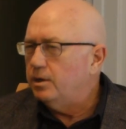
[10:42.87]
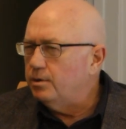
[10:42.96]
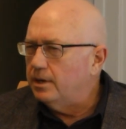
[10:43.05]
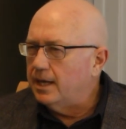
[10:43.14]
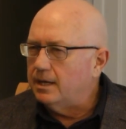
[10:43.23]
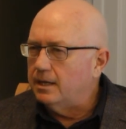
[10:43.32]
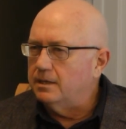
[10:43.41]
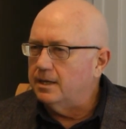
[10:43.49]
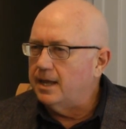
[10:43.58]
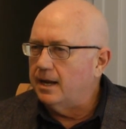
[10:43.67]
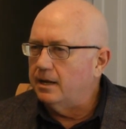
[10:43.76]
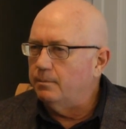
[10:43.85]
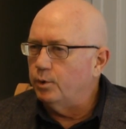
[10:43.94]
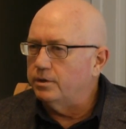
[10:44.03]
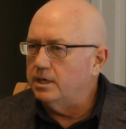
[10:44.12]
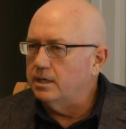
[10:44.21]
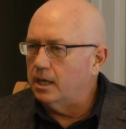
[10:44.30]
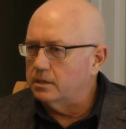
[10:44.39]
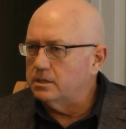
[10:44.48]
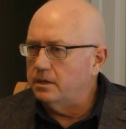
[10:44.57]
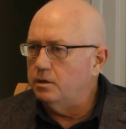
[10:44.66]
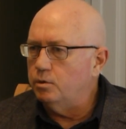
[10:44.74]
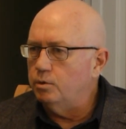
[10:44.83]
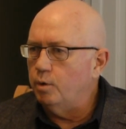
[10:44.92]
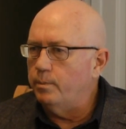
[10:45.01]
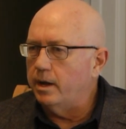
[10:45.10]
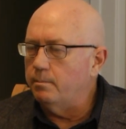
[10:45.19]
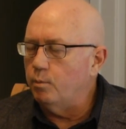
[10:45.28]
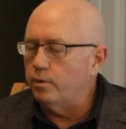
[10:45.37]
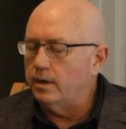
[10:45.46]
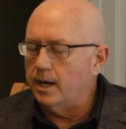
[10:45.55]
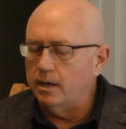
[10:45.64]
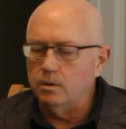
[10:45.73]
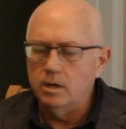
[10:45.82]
You can get into that a little more detail, because I think you know about it more than I do.